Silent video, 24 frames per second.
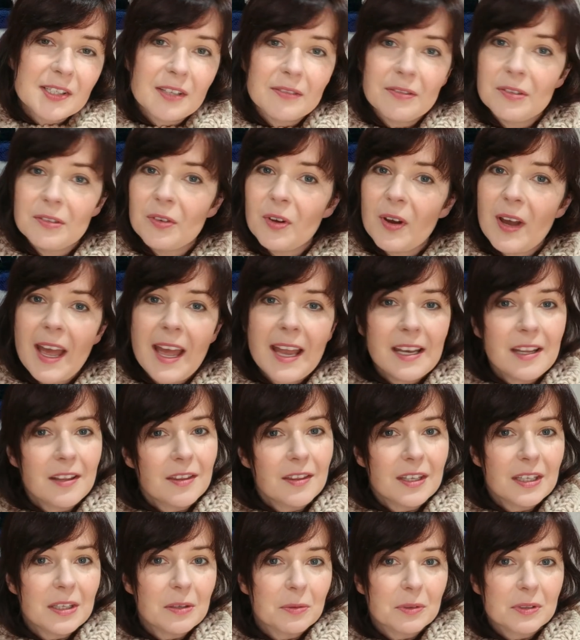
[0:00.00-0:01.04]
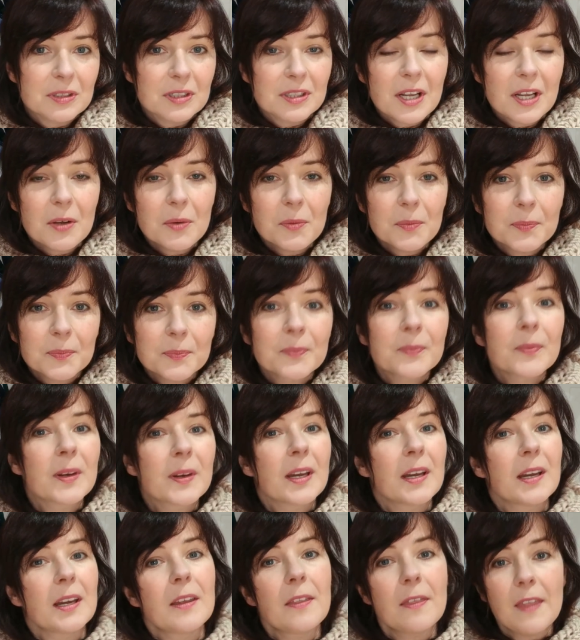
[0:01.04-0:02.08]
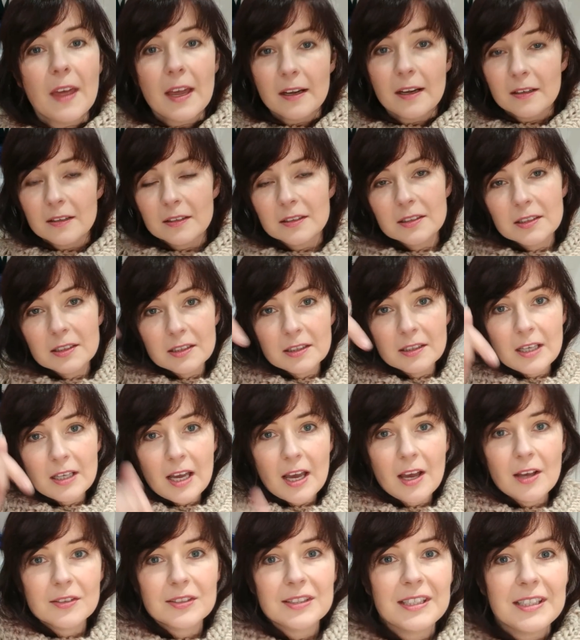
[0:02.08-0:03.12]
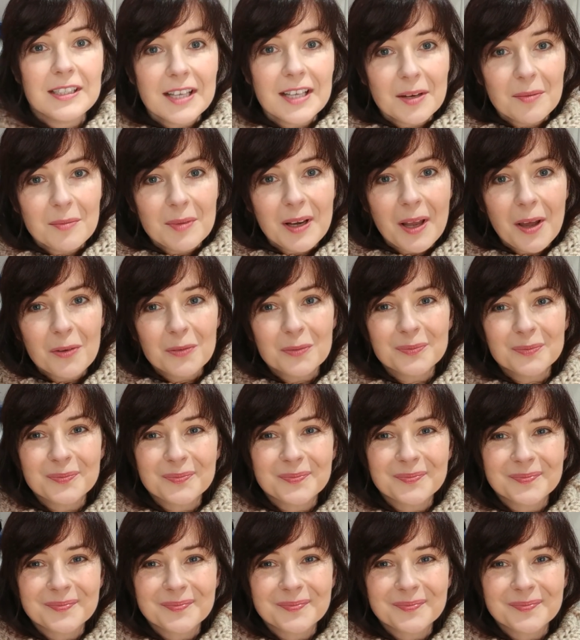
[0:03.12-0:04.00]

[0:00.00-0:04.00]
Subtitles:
So if you've got anything you want to know, then I'll see you down below.